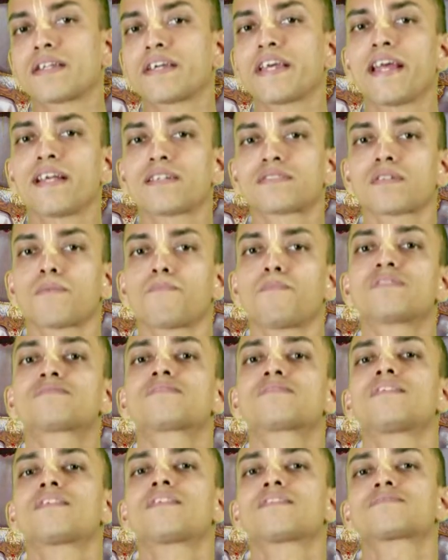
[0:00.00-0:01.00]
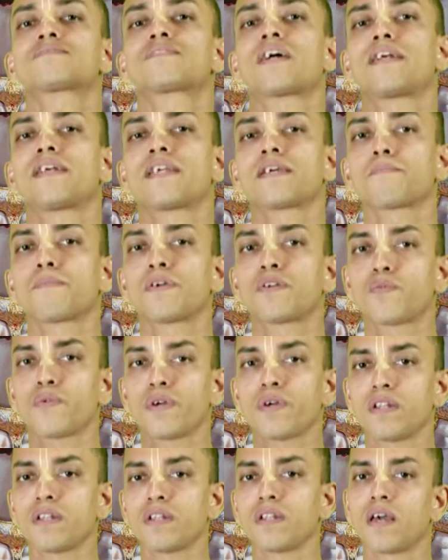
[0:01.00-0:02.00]
create some misunderstanding
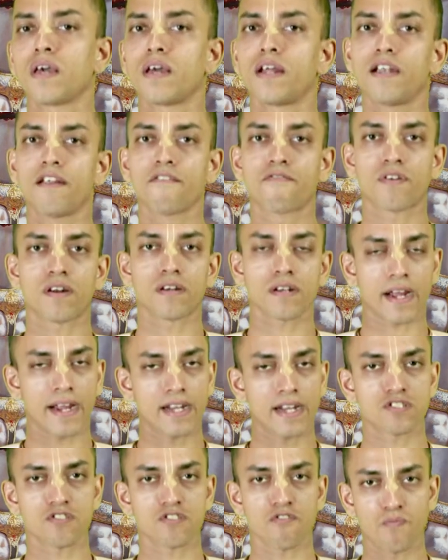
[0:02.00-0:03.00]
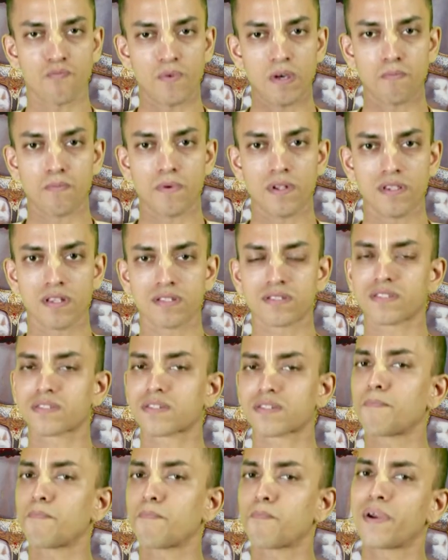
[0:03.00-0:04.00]
between different kinds of people. This
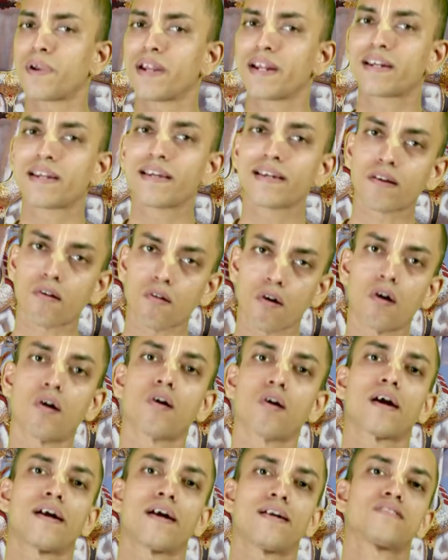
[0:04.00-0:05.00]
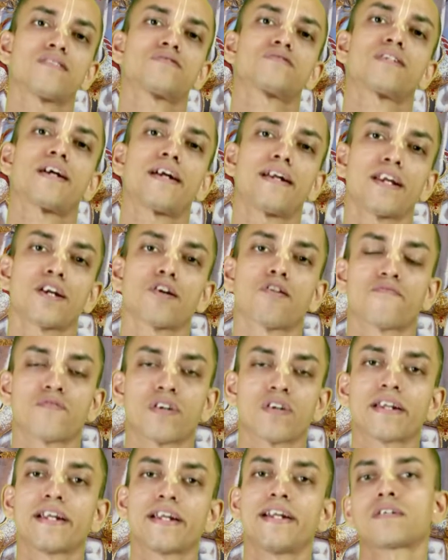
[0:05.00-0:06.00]
is completely wrong understanding
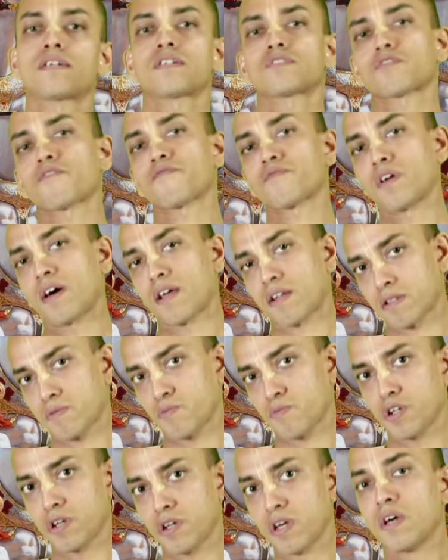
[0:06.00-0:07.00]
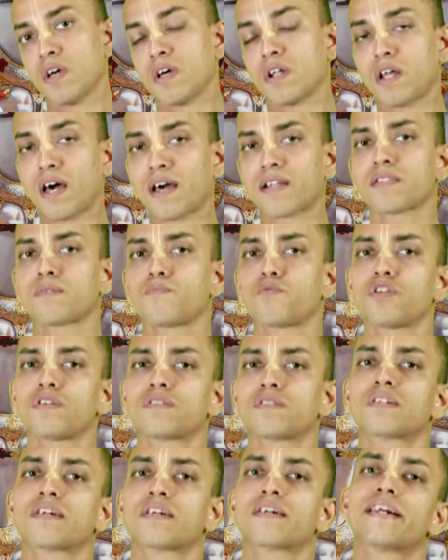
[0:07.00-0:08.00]
of the greatness of Narada Muni. Narada
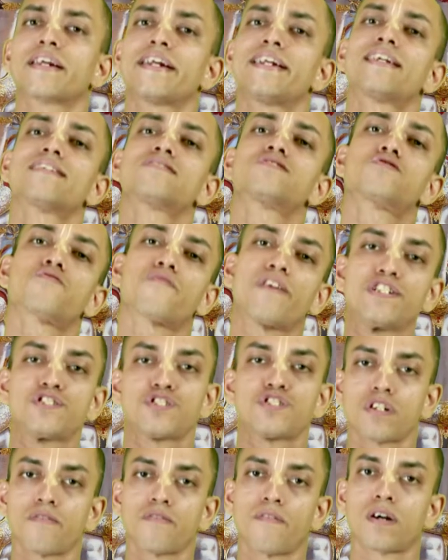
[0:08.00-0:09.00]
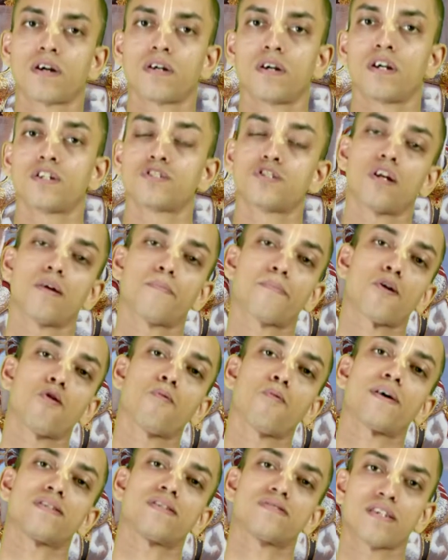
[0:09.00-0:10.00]
Muni is the greatest Vaishnava. Srila
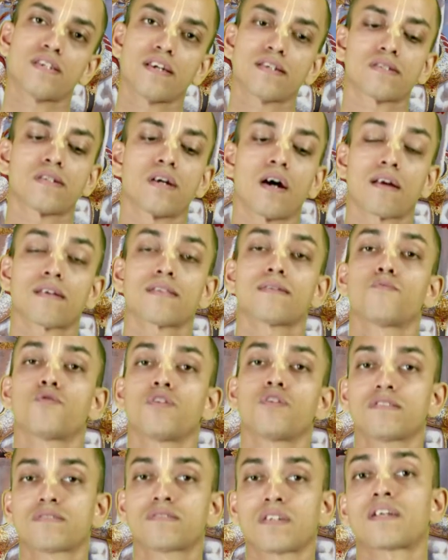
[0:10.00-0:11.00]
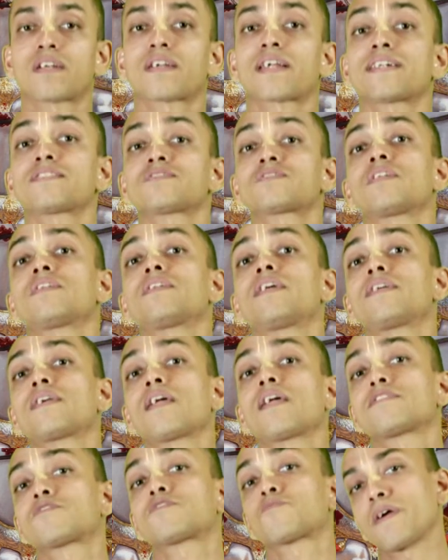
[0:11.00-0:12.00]
Prabhupada says Narada Muni is a
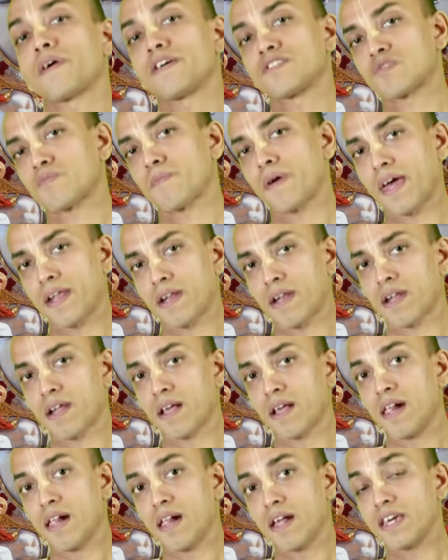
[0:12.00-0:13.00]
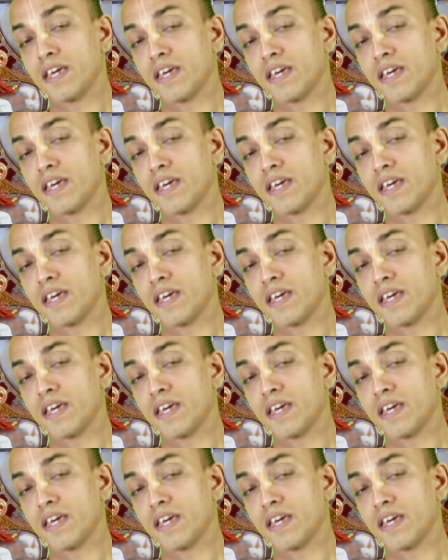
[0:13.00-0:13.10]
transcendental spaceman.